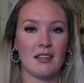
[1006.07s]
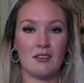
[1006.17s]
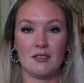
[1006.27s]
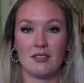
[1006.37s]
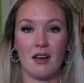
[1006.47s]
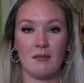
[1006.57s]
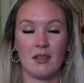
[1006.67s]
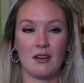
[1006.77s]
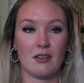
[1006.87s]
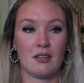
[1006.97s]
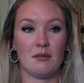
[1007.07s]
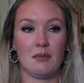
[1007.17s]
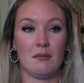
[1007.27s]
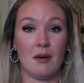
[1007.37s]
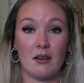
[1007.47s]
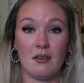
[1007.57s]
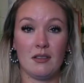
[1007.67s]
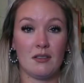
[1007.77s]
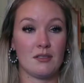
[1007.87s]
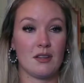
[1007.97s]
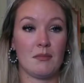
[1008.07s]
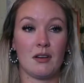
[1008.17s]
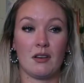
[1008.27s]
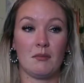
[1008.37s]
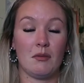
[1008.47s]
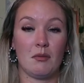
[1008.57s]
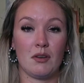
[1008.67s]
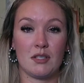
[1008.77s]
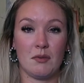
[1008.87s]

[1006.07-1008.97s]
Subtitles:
there's some that are going to be better and there's some that are going to be worse,